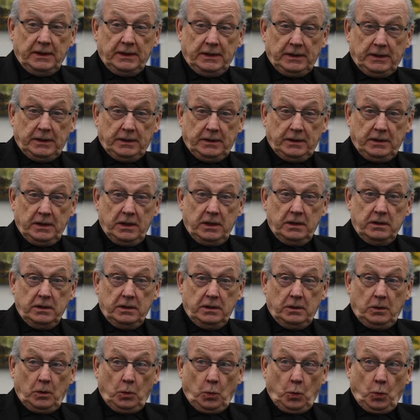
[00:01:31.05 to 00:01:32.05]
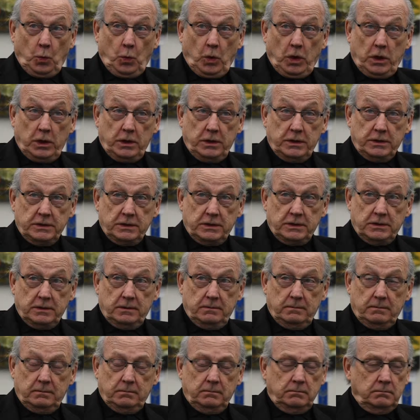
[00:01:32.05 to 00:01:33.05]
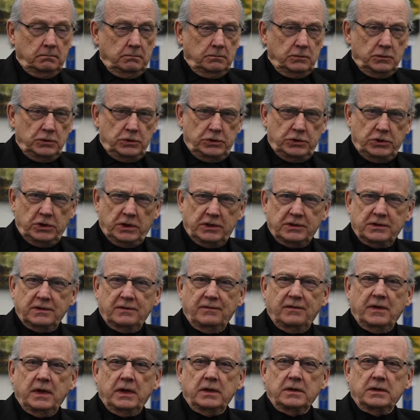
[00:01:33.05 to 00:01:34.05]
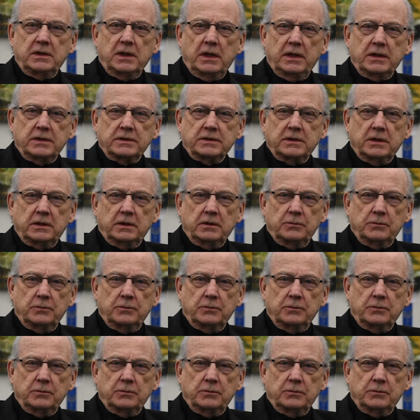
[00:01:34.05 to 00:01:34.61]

and it was just fantastic.